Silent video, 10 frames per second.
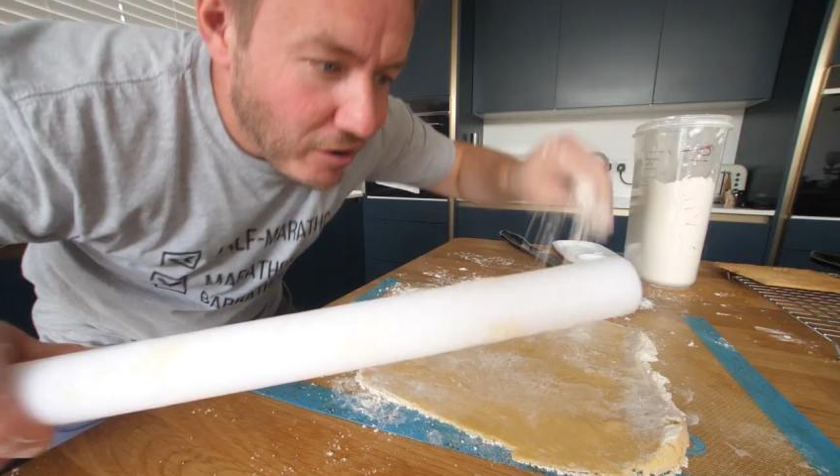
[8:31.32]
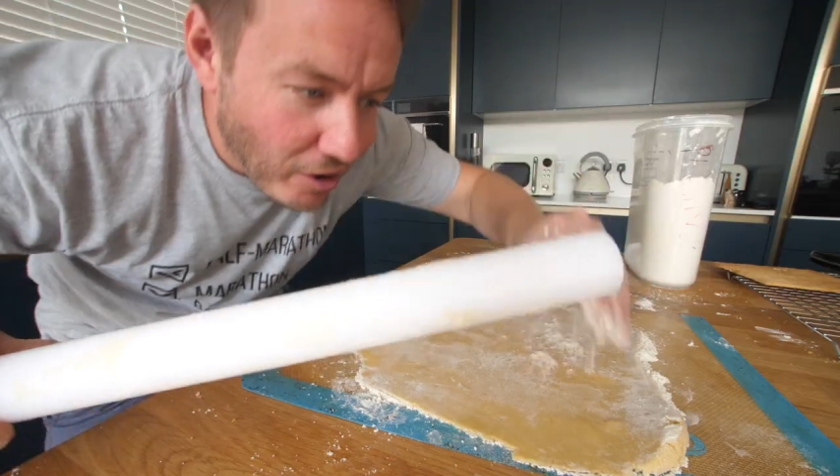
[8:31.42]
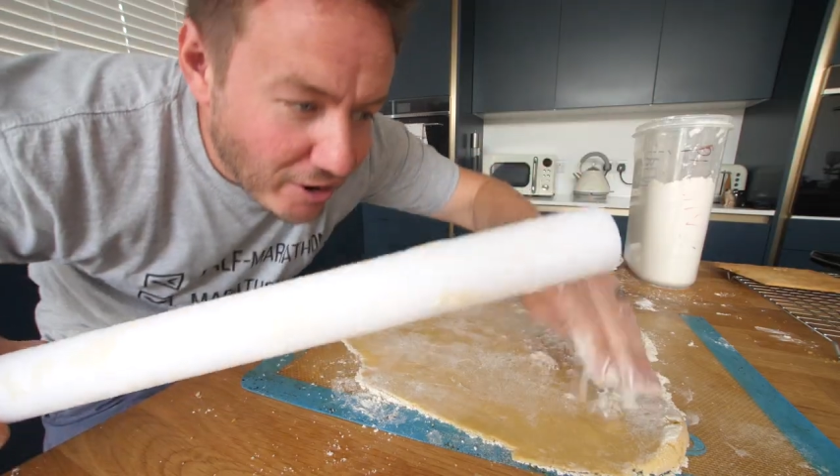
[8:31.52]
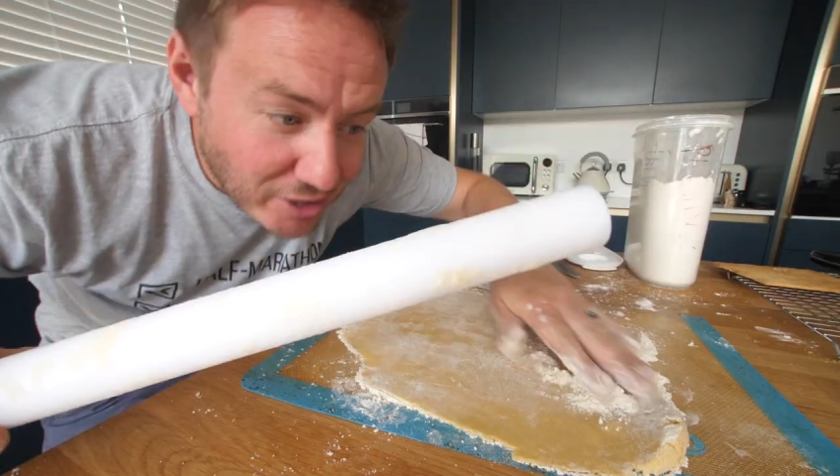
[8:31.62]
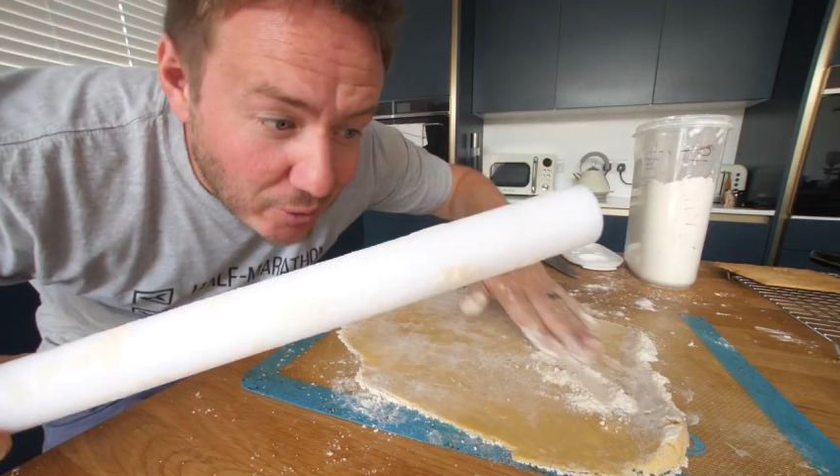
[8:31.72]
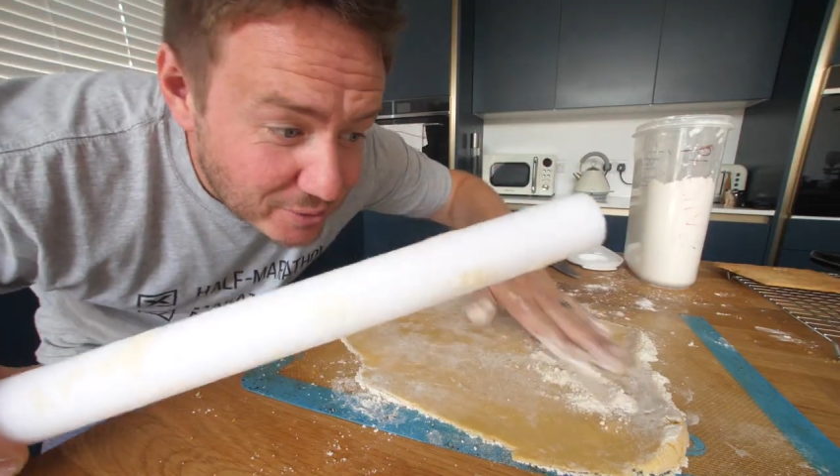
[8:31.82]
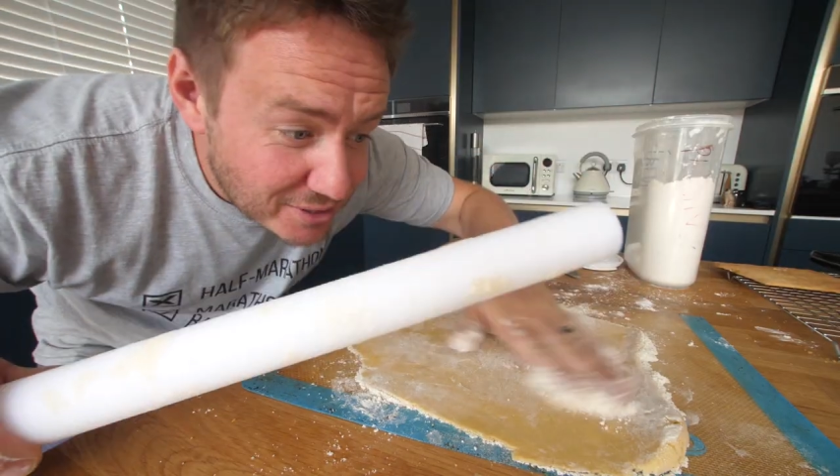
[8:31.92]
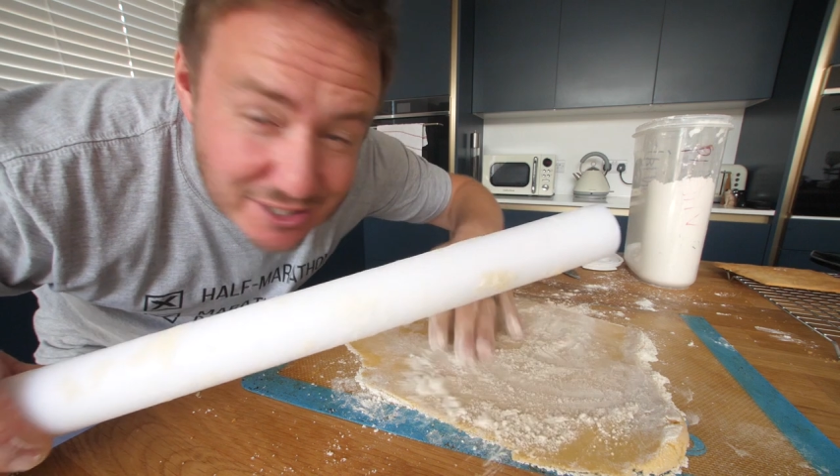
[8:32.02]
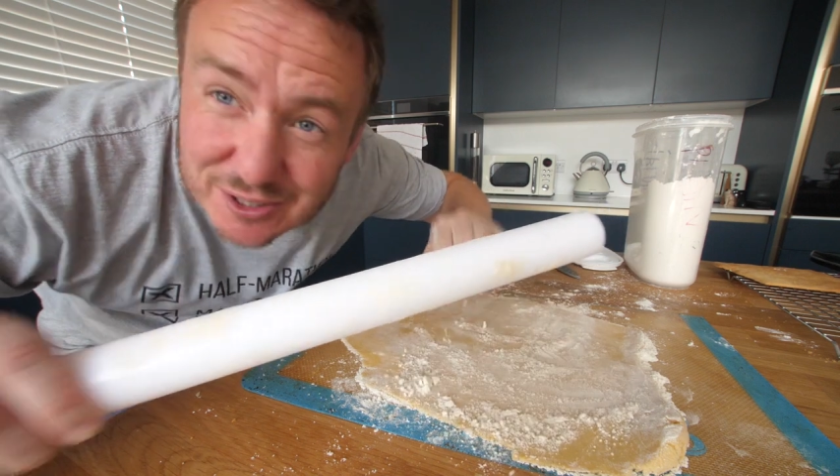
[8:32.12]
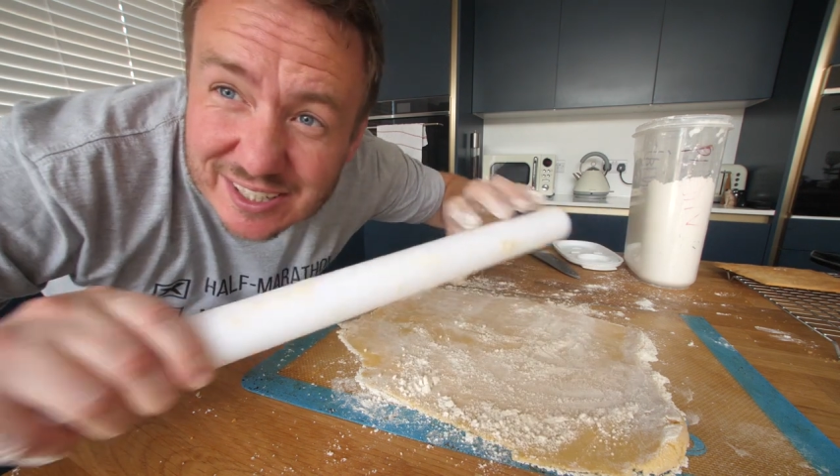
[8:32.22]
Look, I know I was
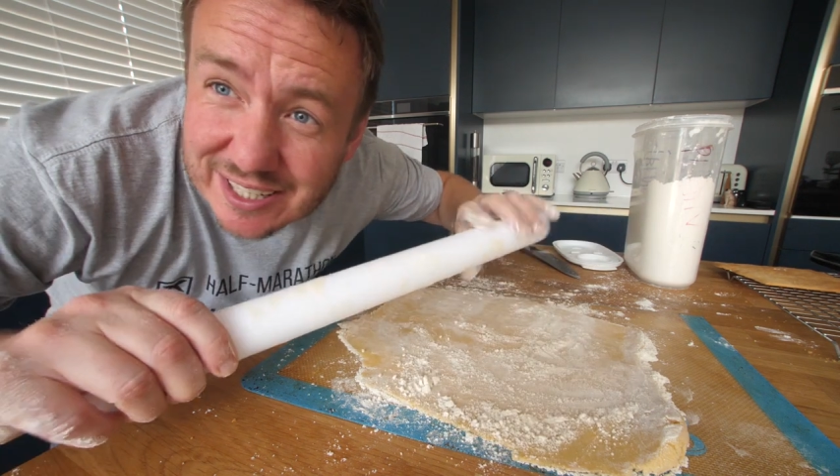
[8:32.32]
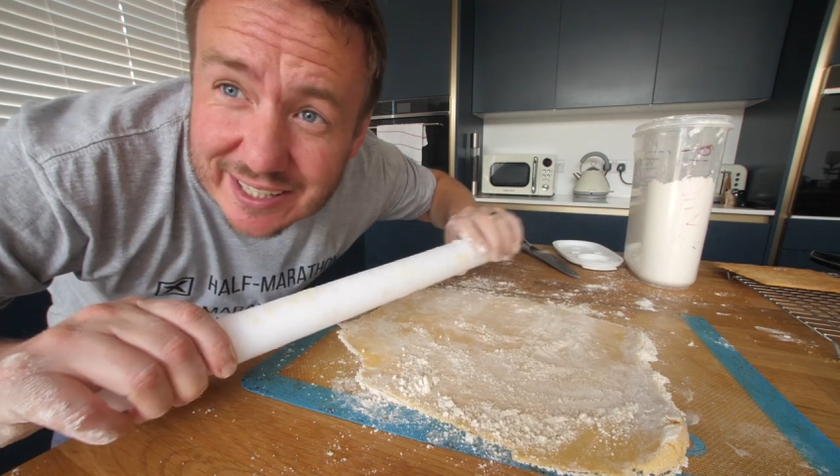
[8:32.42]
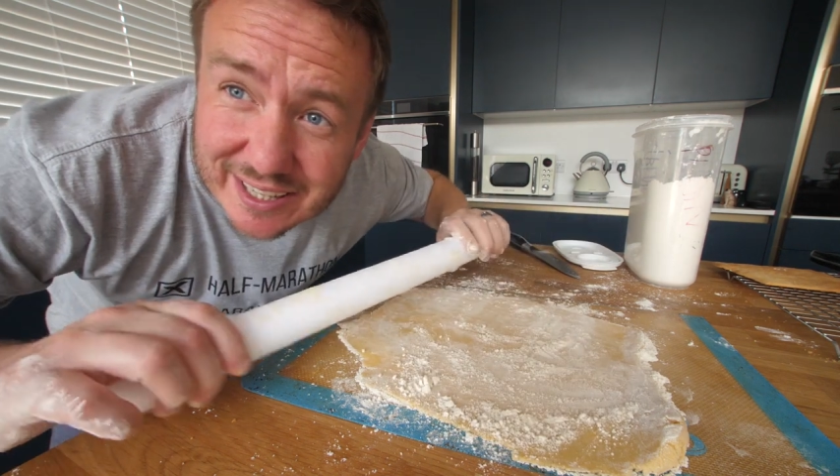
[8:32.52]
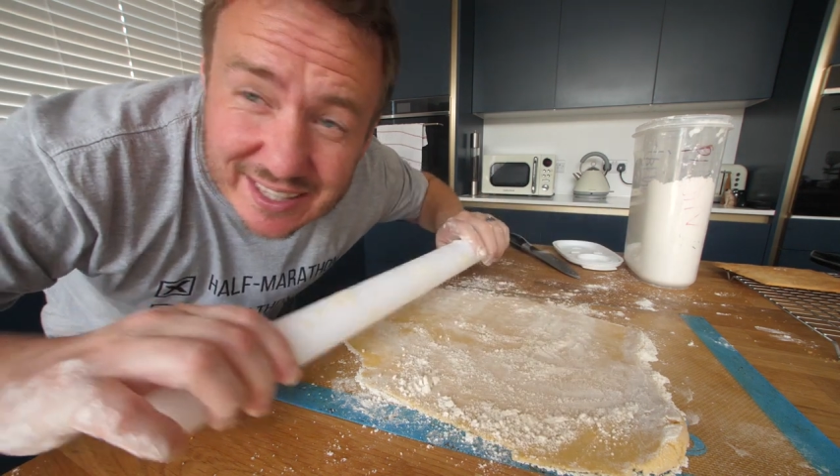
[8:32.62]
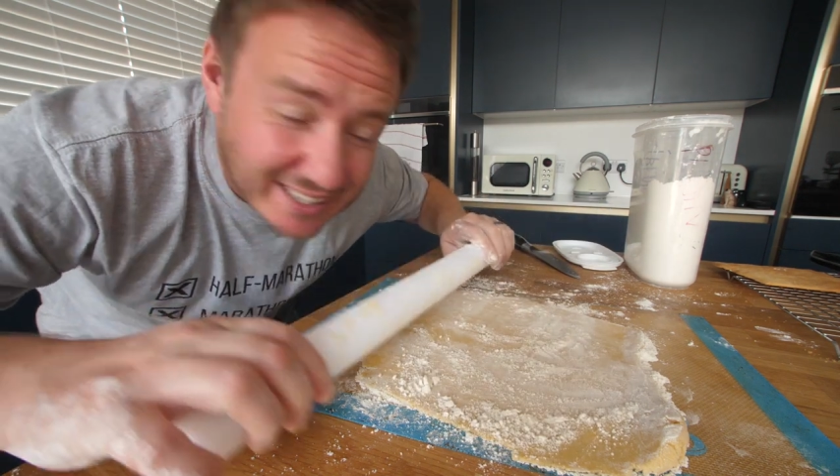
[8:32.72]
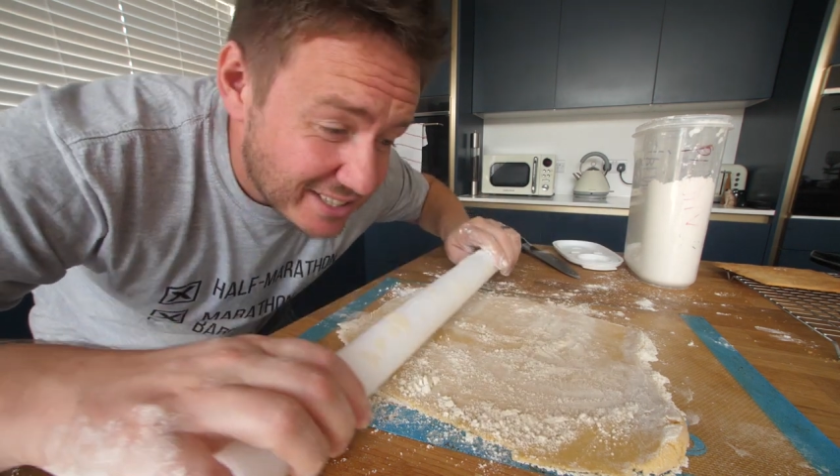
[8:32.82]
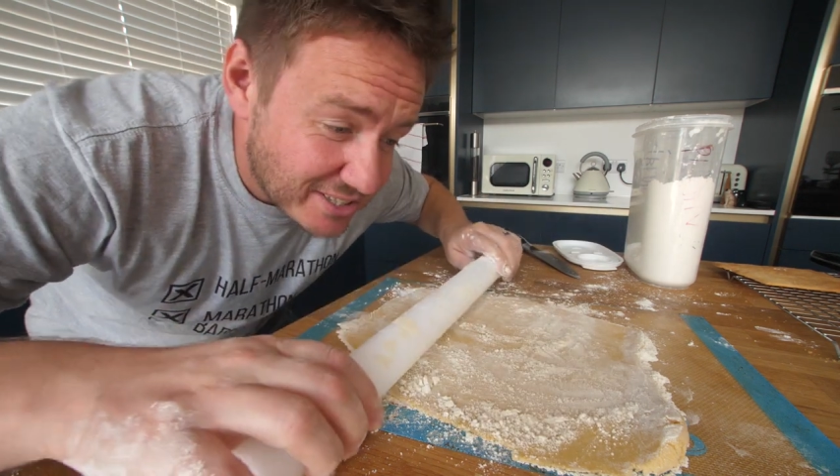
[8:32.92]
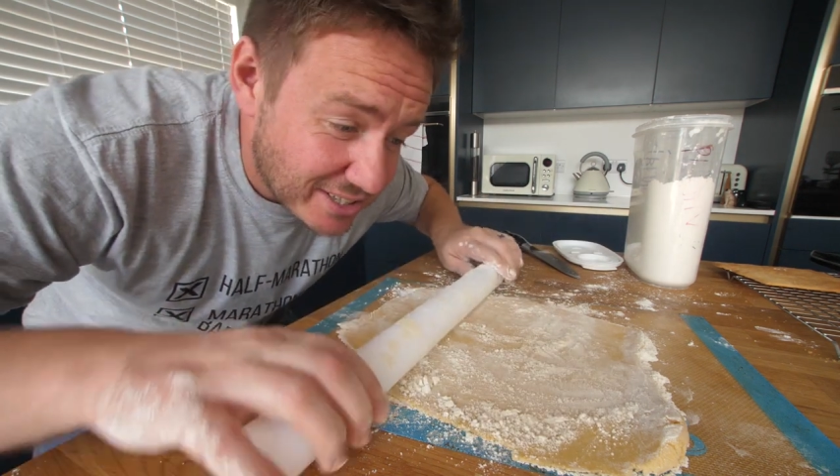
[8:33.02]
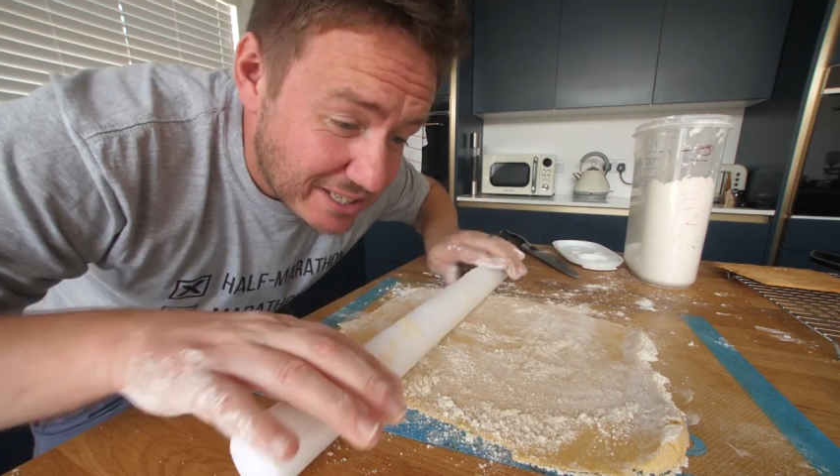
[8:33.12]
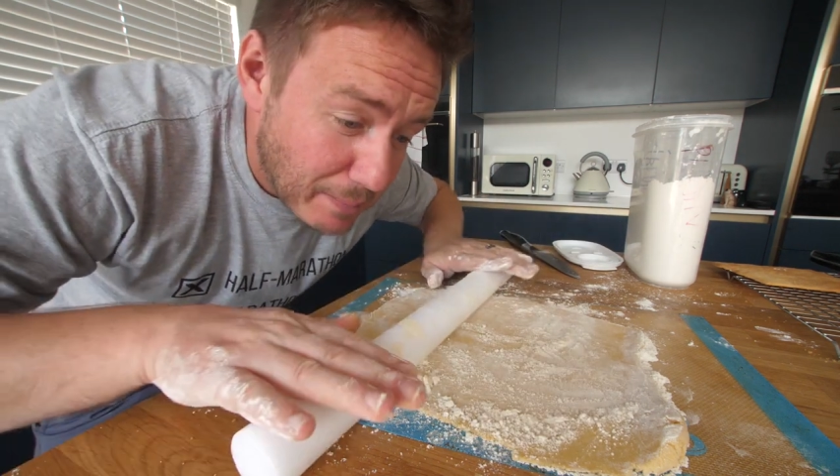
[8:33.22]
going to do the clicky thing and it
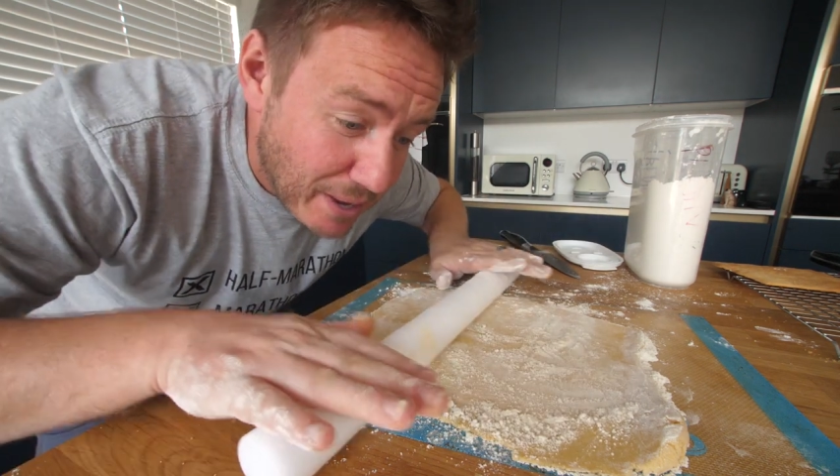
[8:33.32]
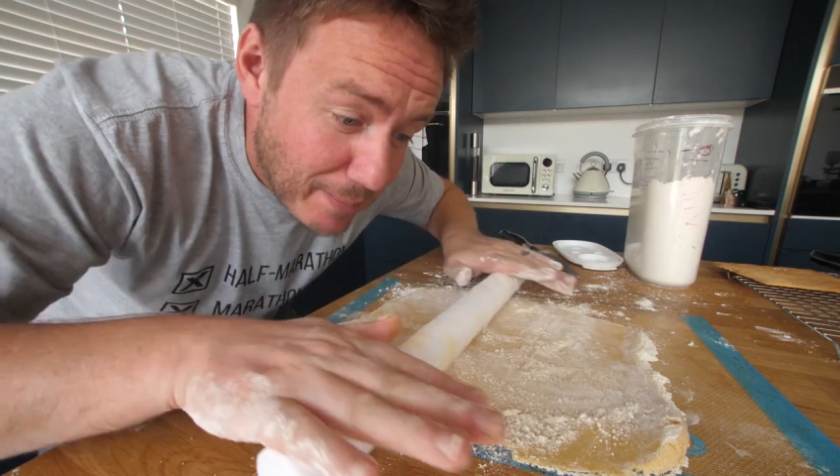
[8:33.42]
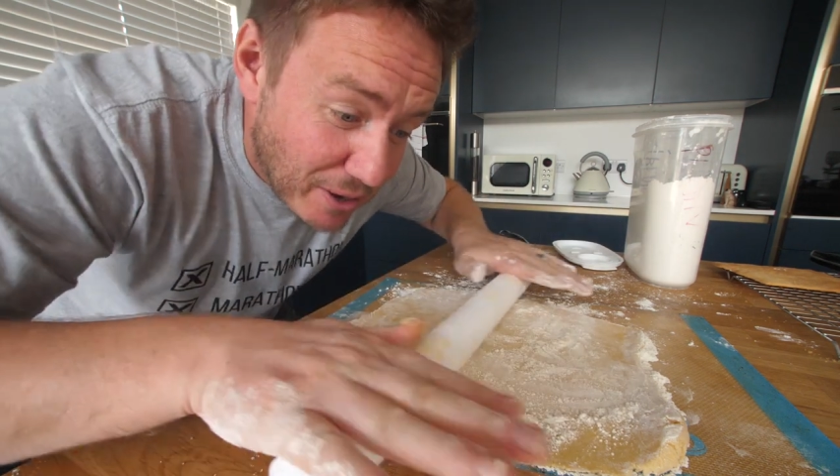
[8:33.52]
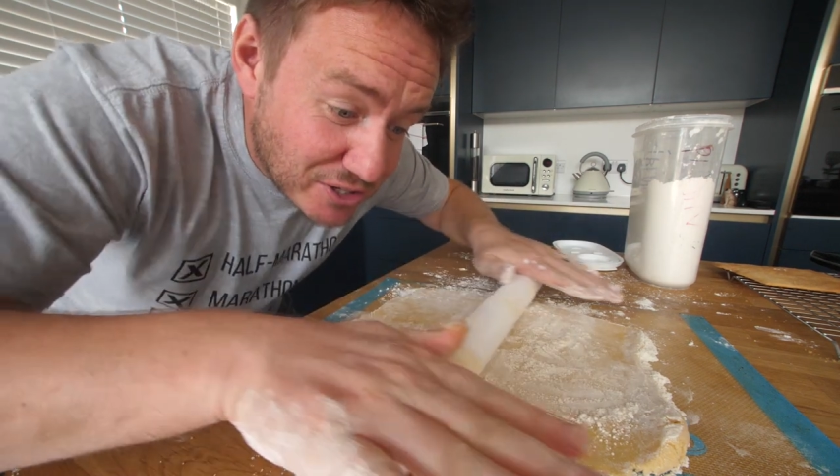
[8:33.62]
suddenly appeared,